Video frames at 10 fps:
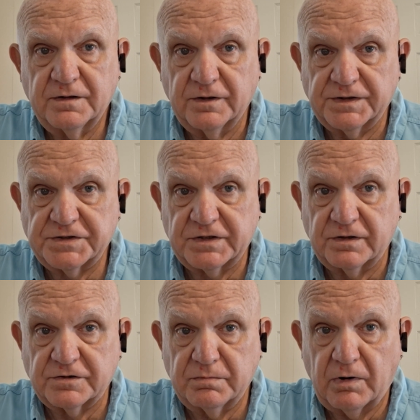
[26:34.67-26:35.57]
to his
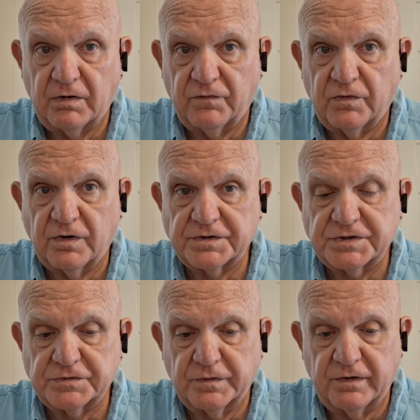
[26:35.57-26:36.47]
still small voice
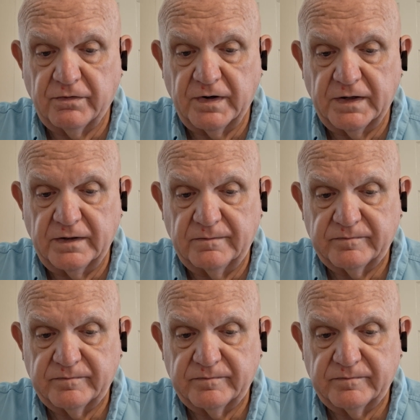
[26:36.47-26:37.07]
as we read